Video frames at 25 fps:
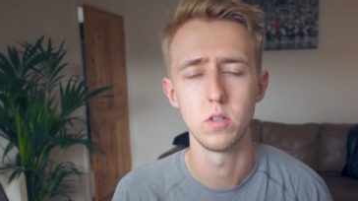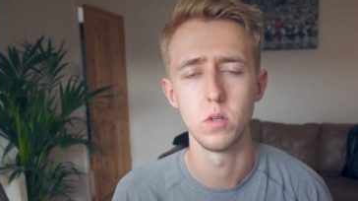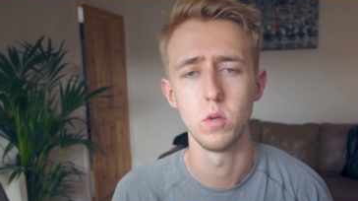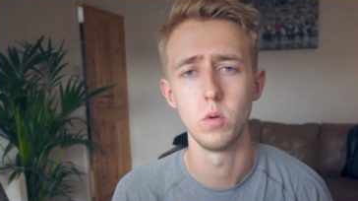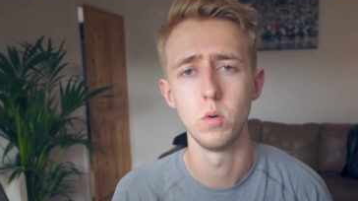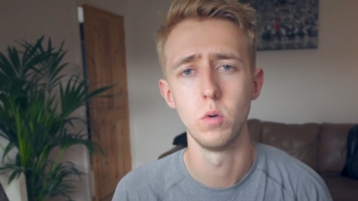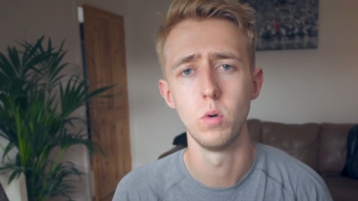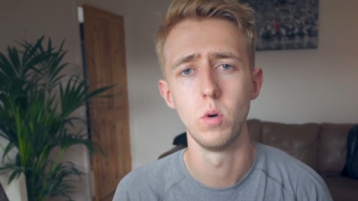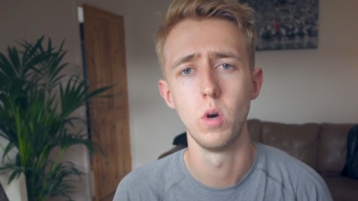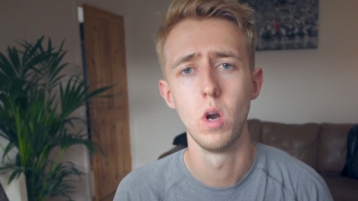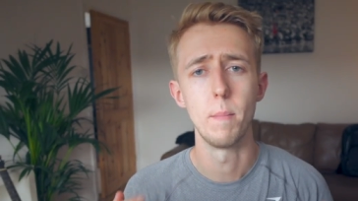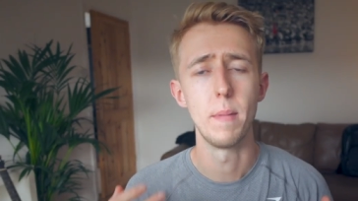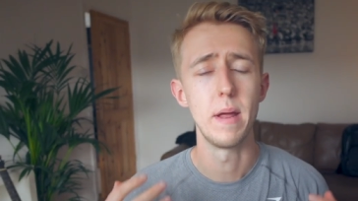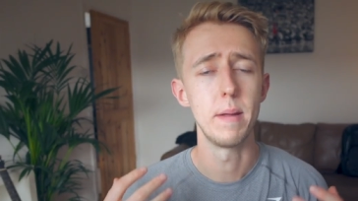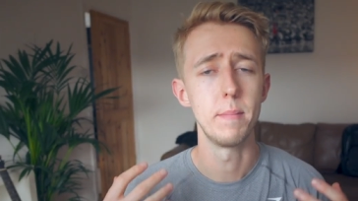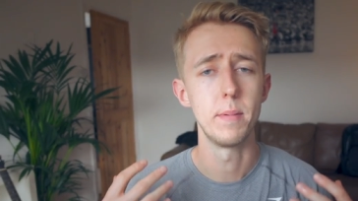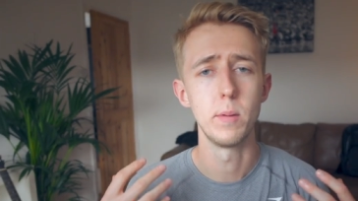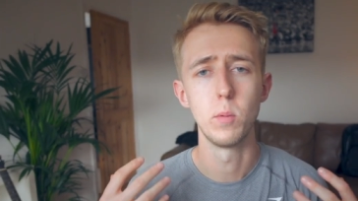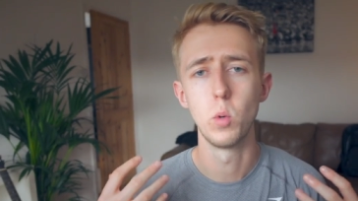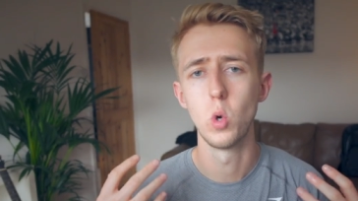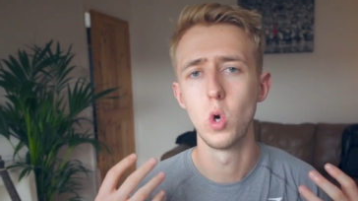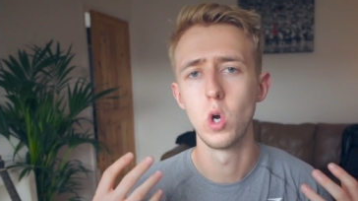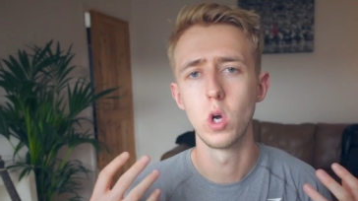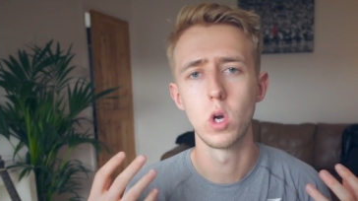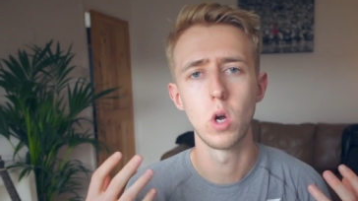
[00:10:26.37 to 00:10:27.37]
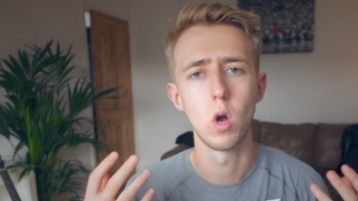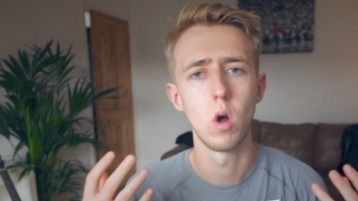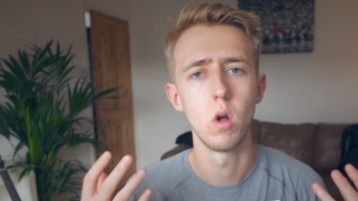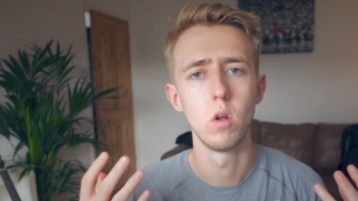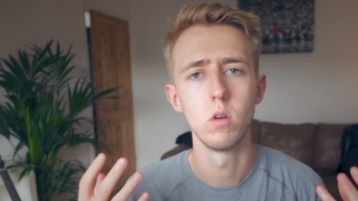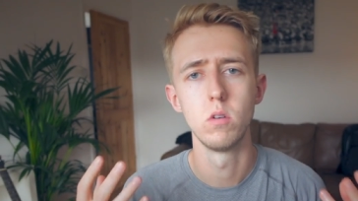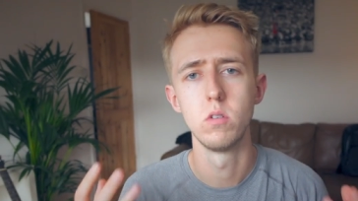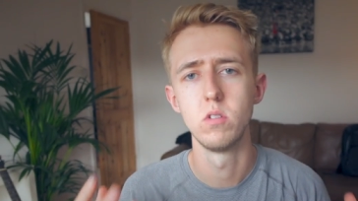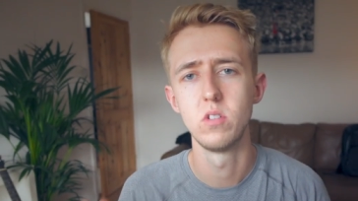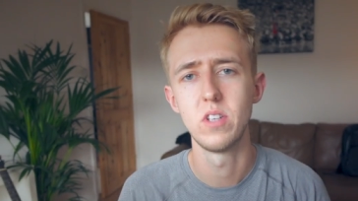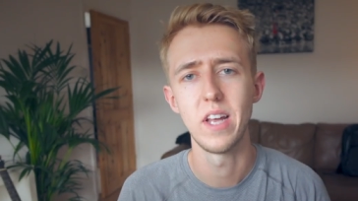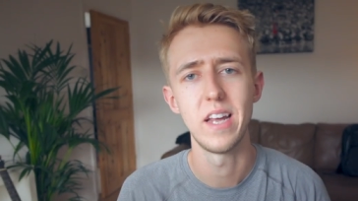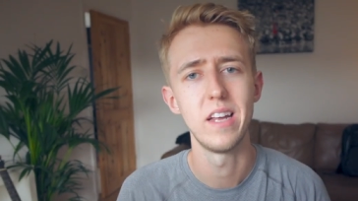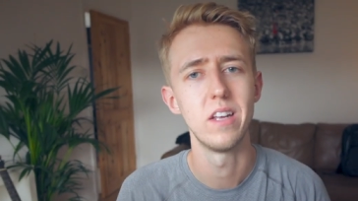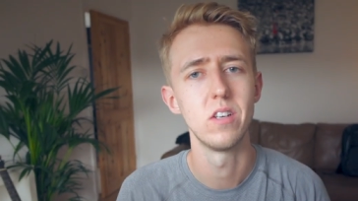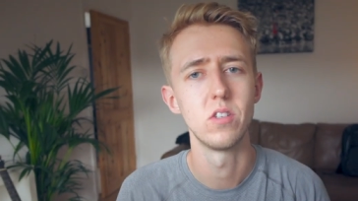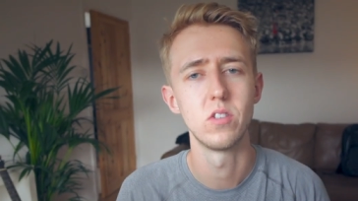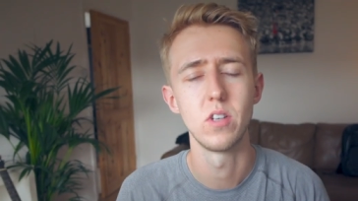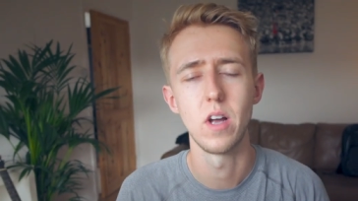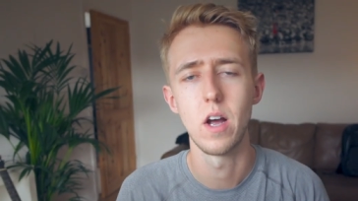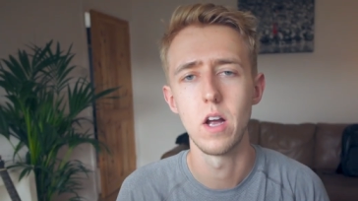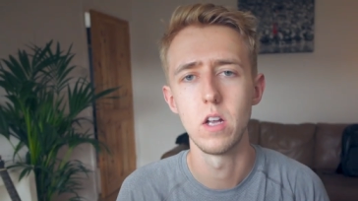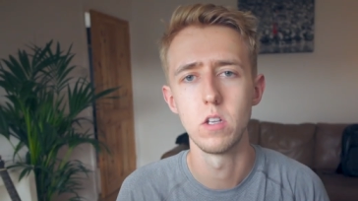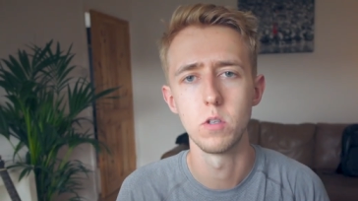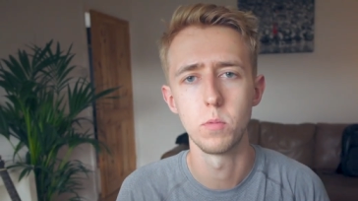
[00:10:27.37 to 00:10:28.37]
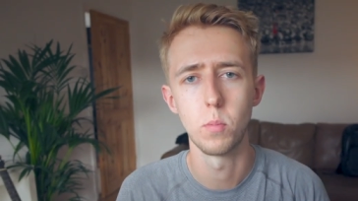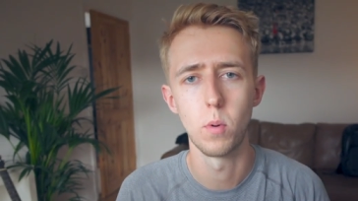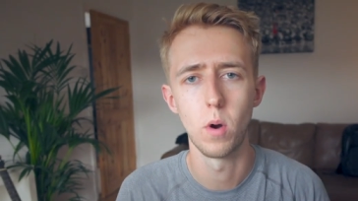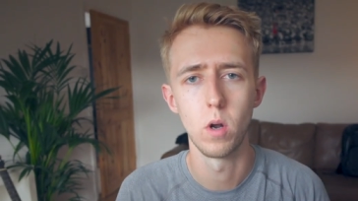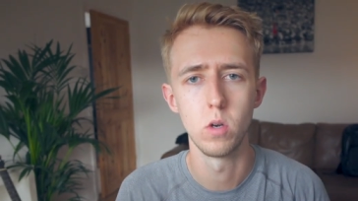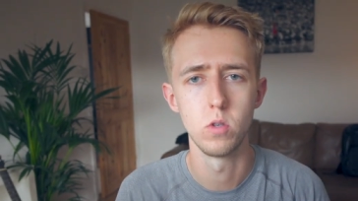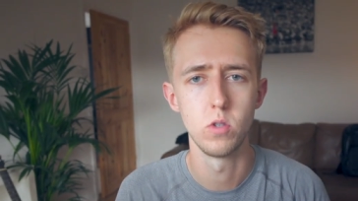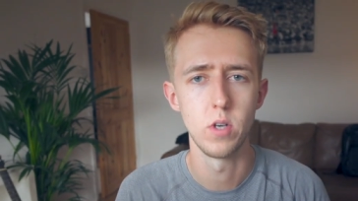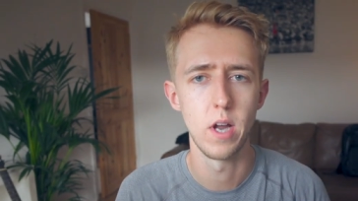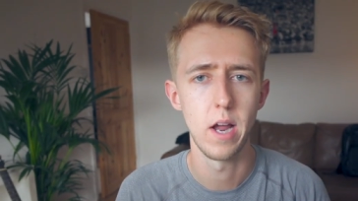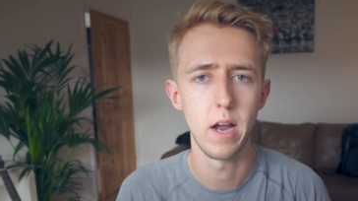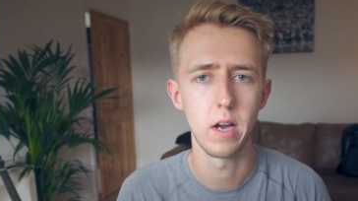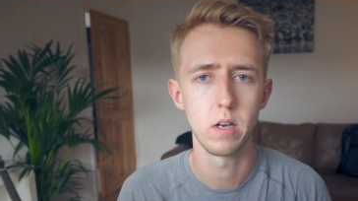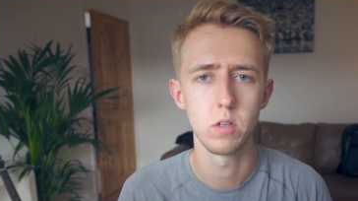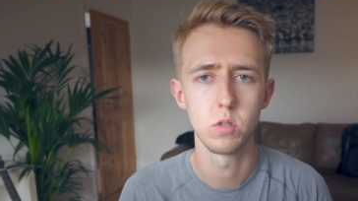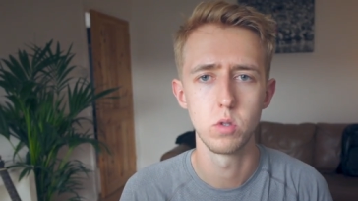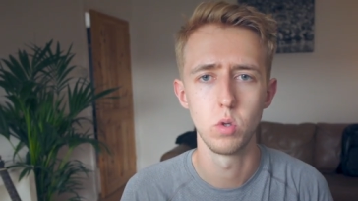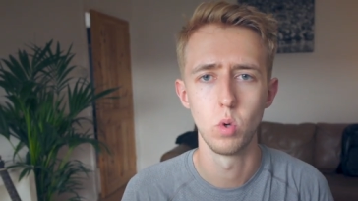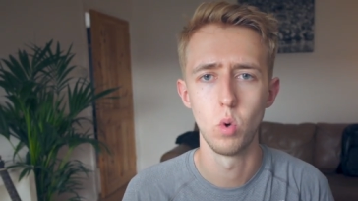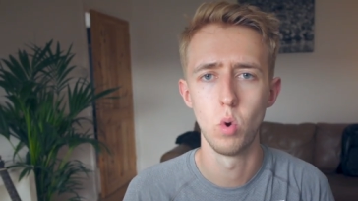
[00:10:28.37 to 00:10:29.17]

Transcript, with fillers: to maybe work on data science projects